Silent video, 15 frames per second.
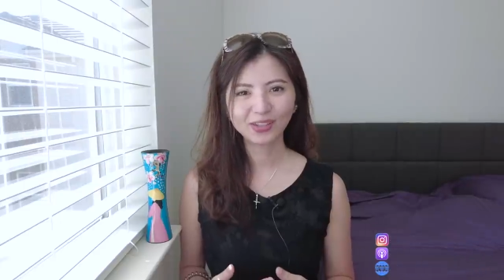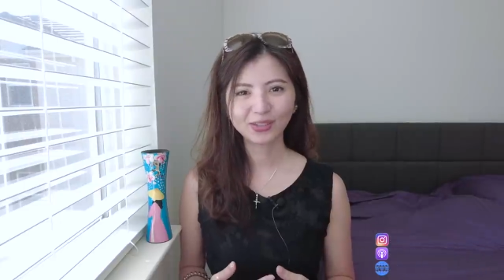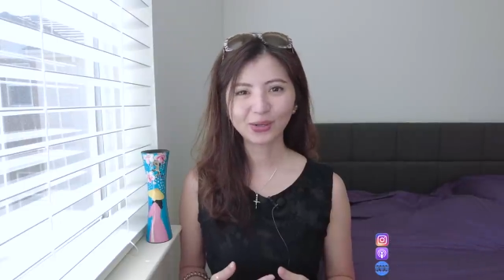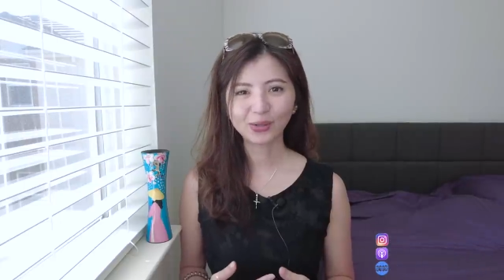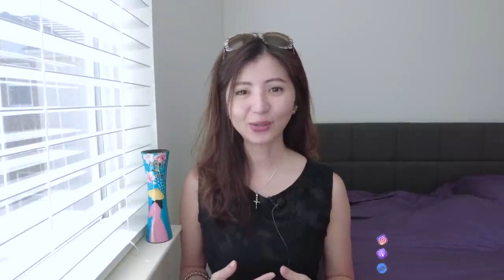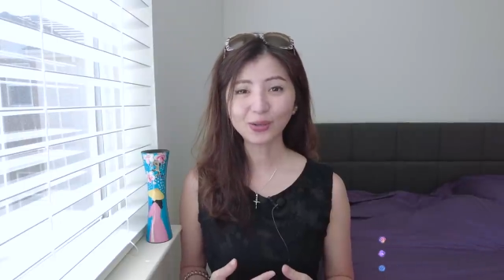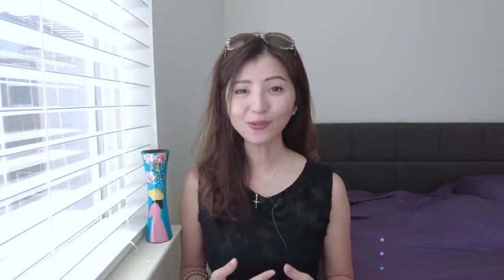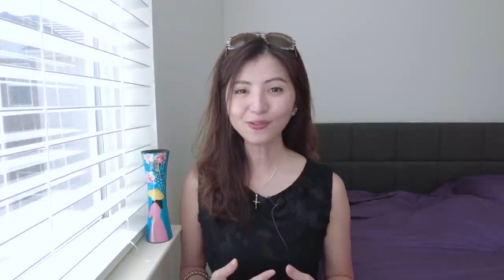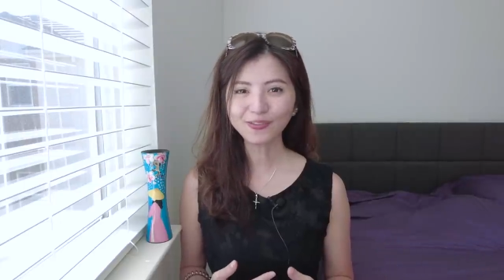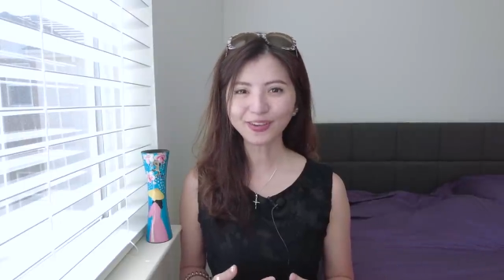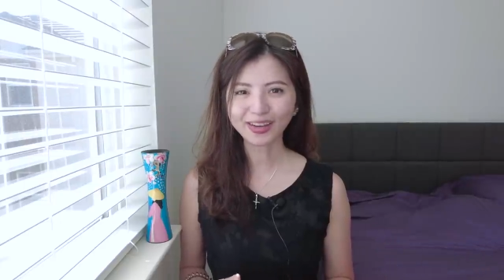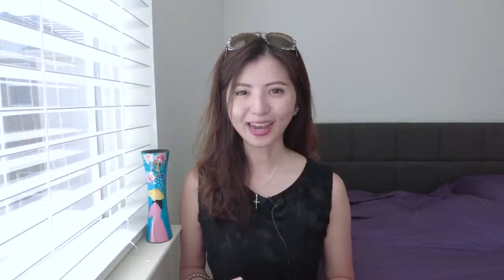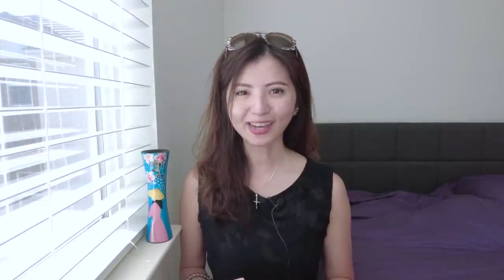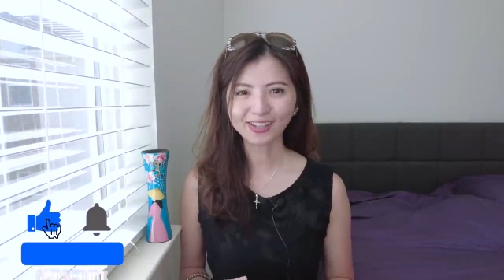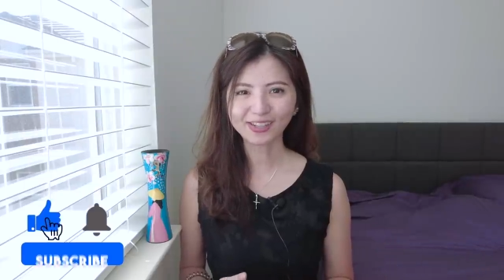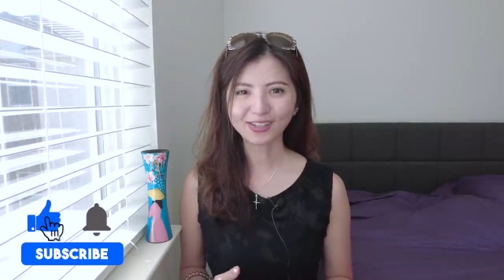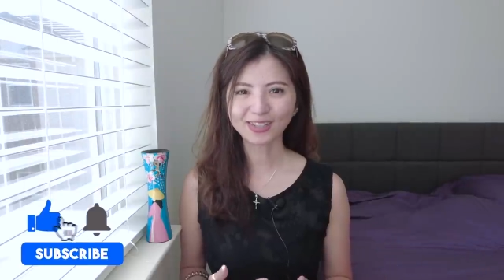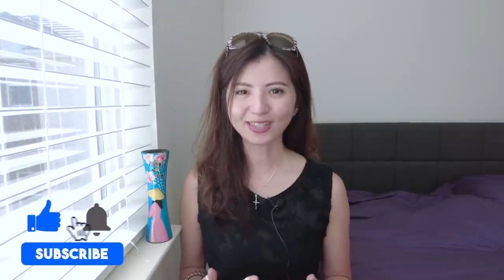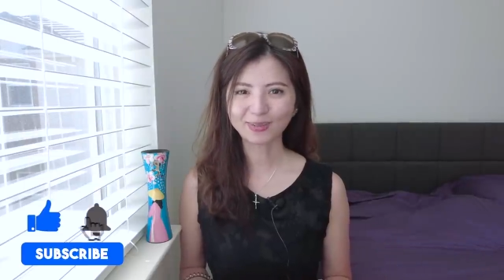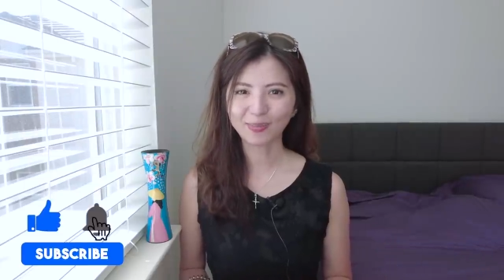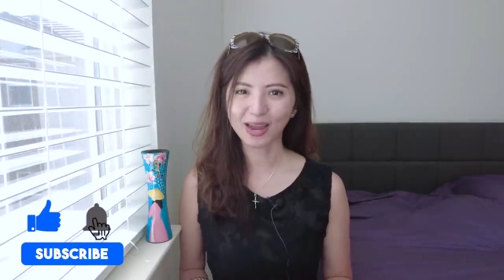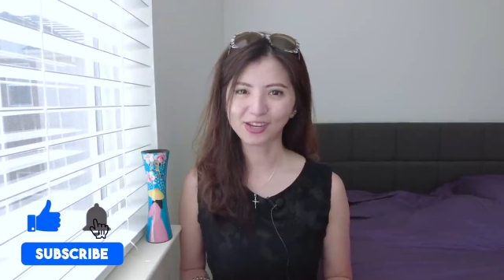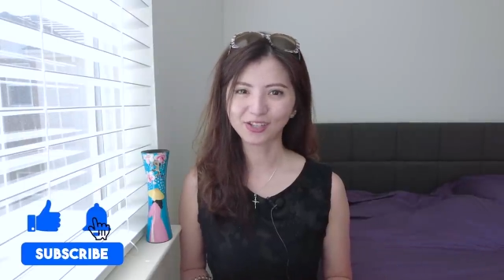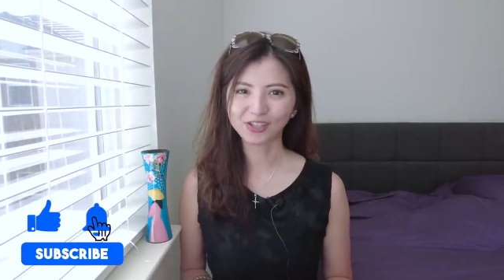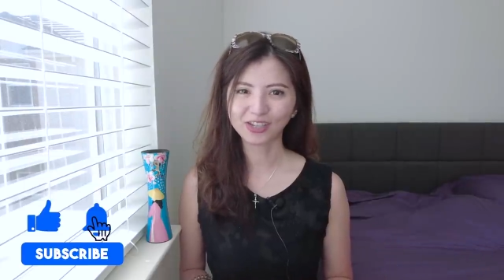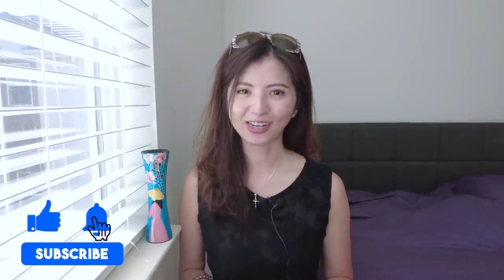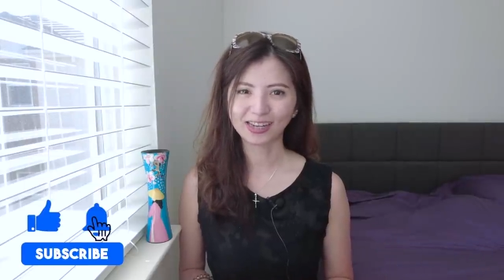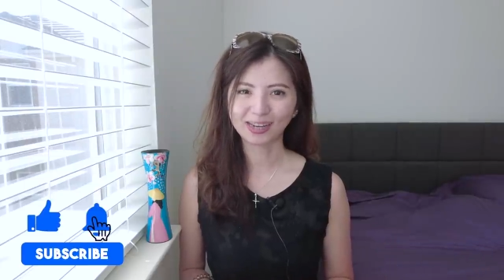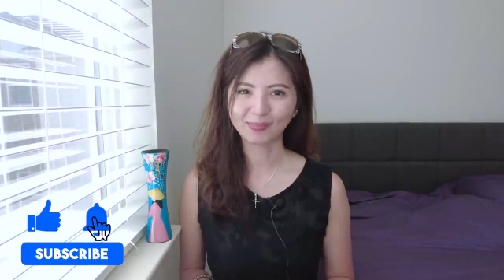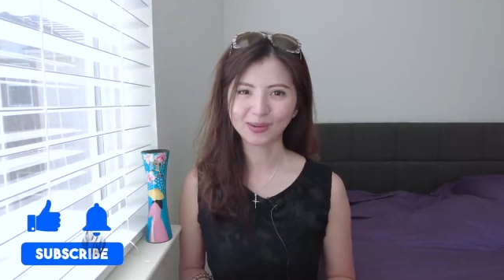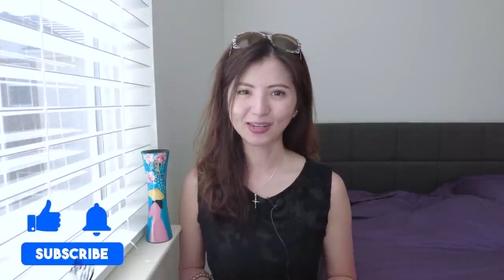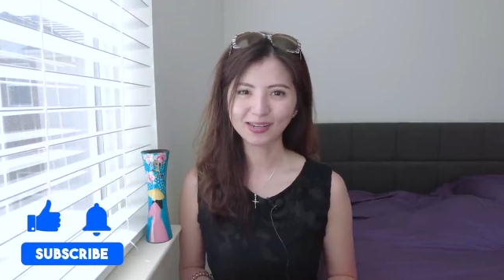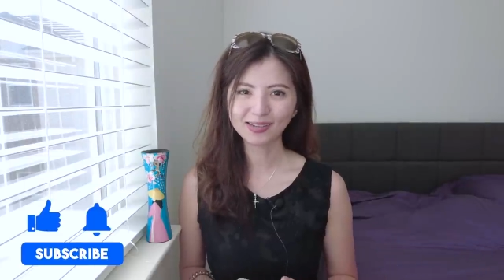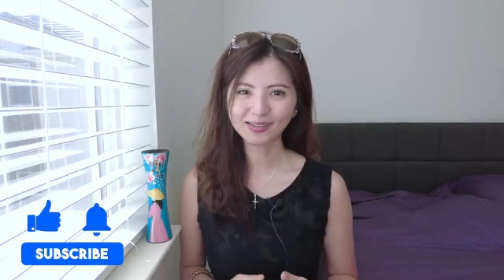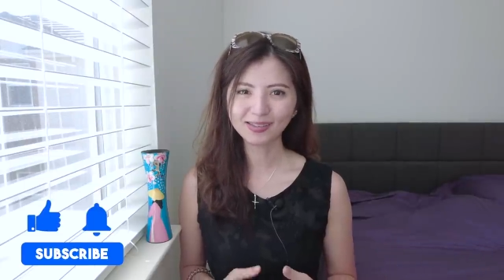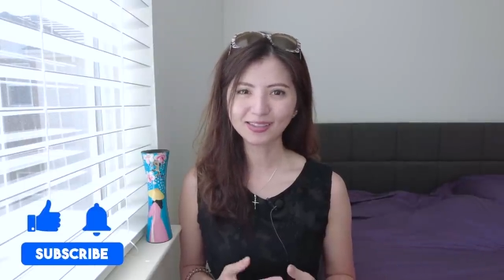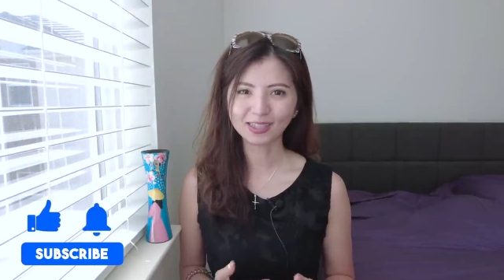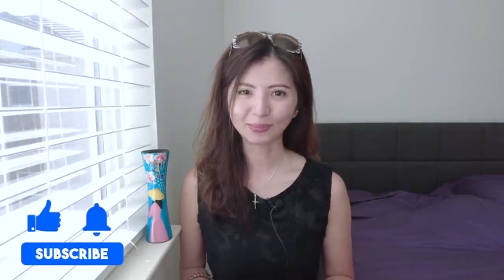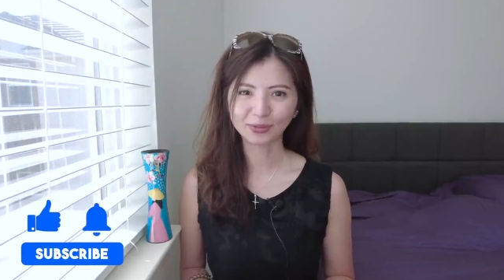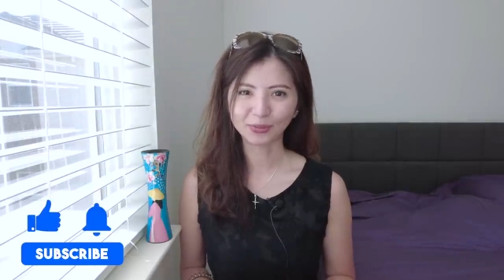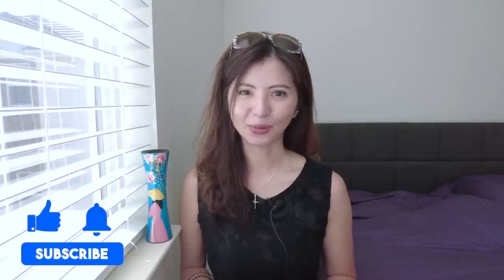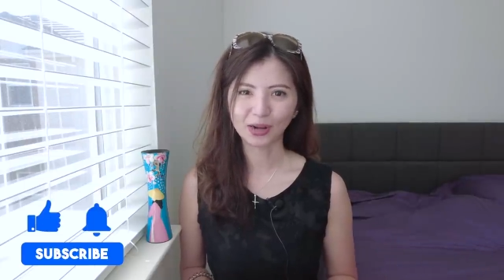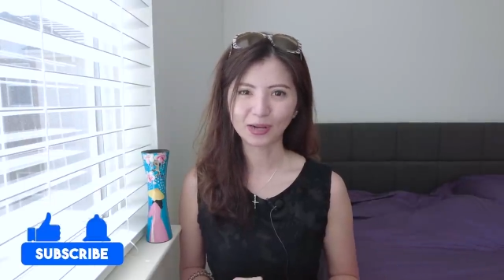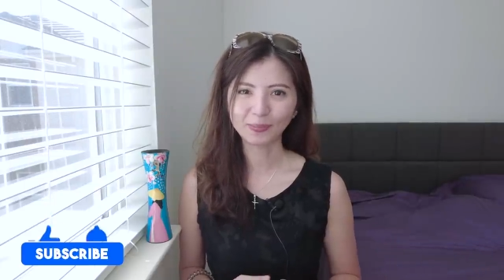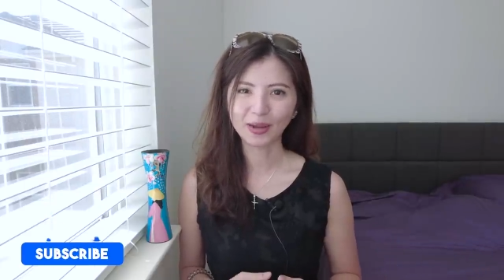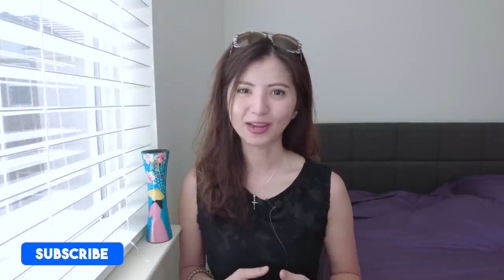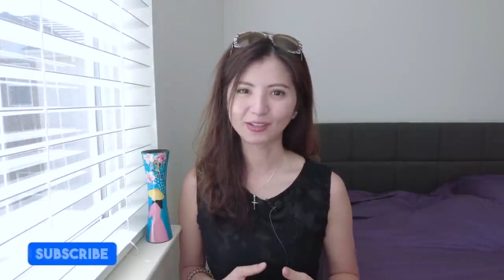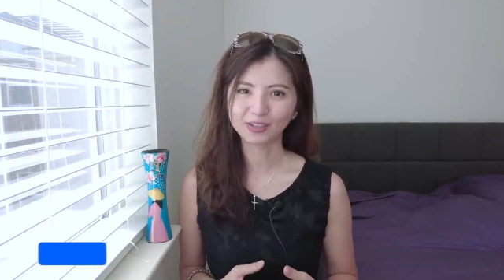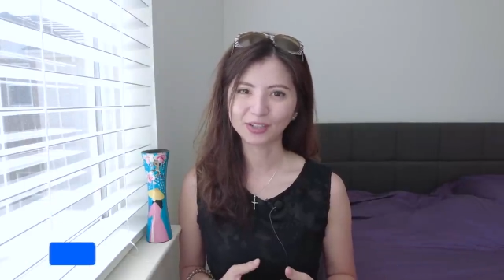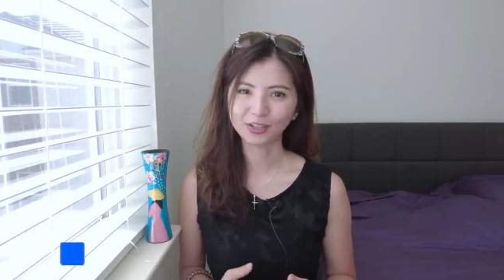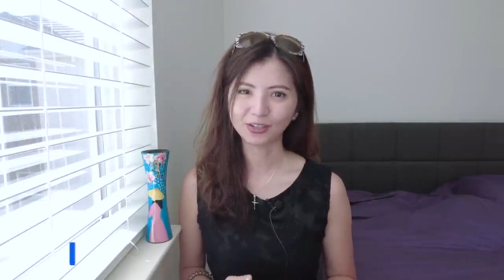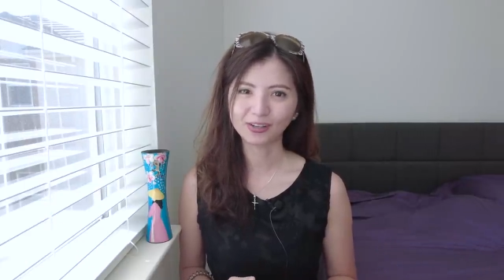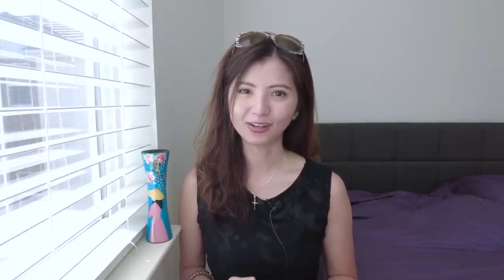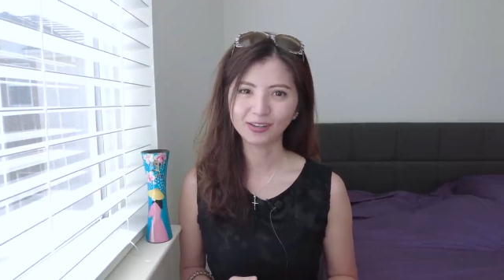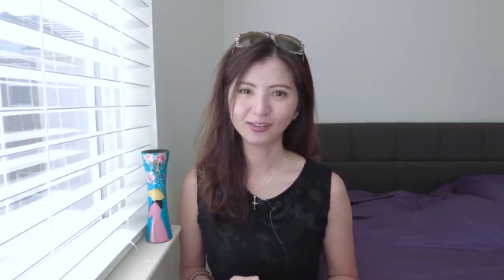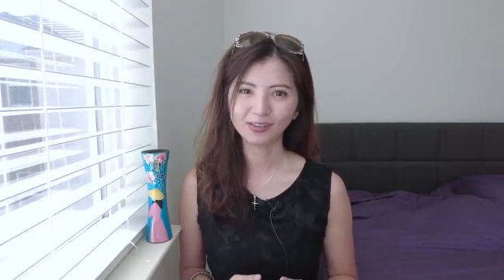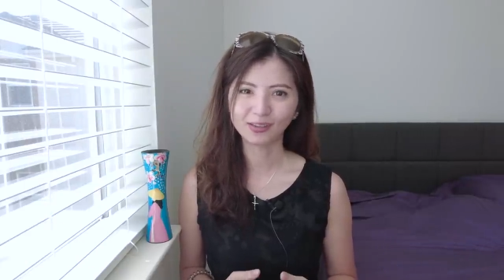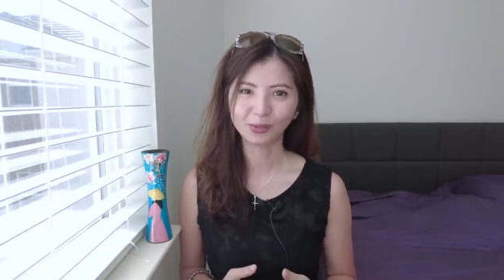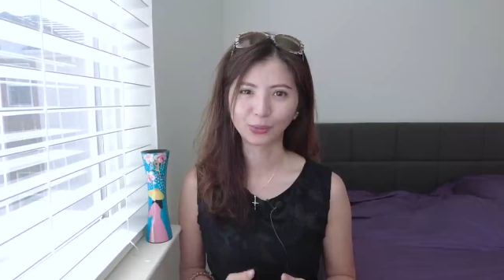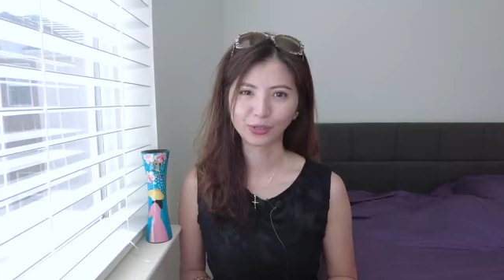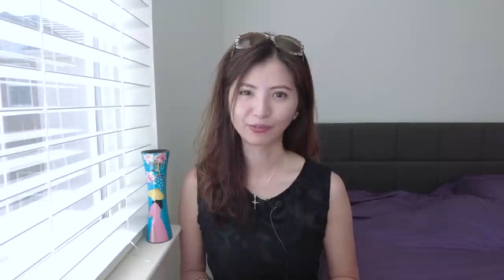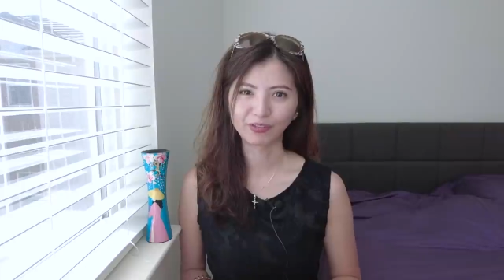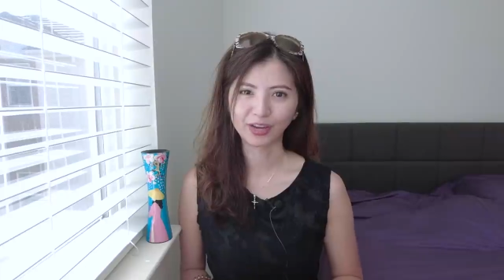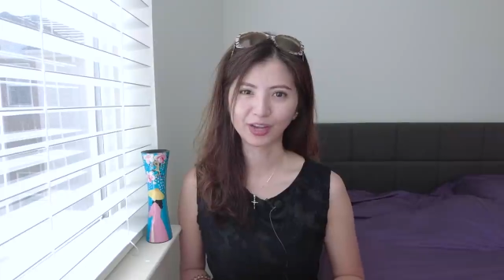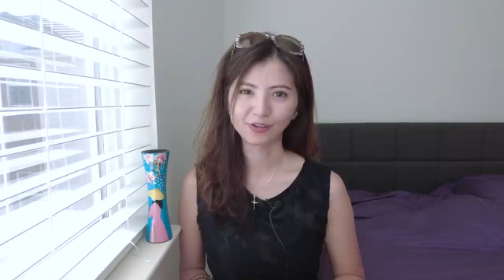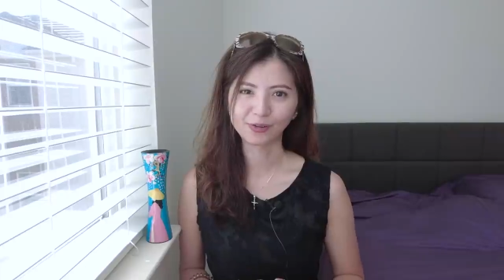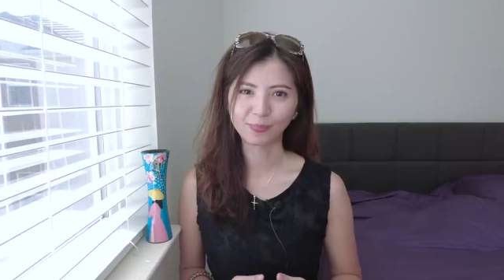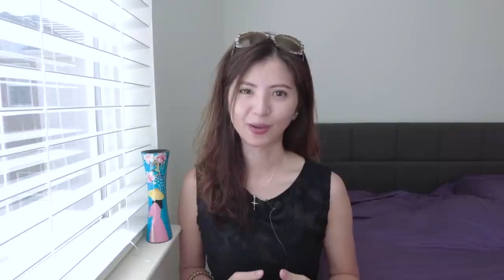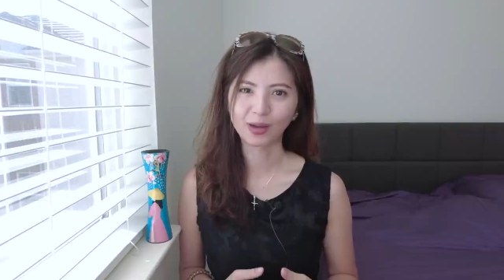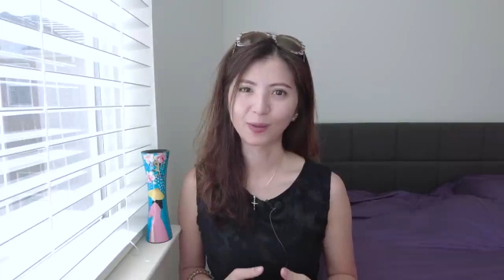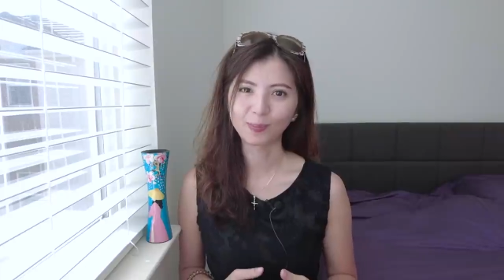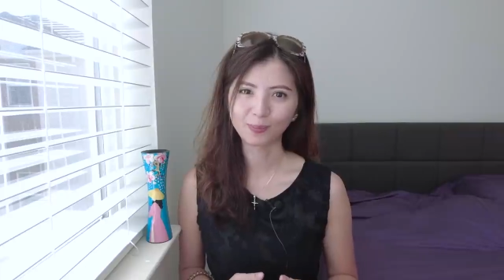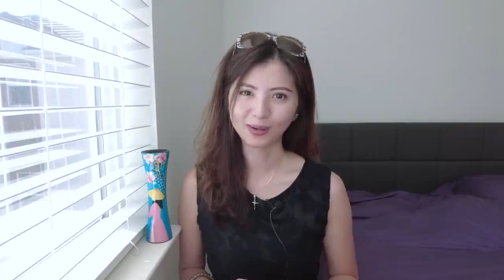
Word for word: So don't forget to smash the like button, subscribe and turn on the notification bell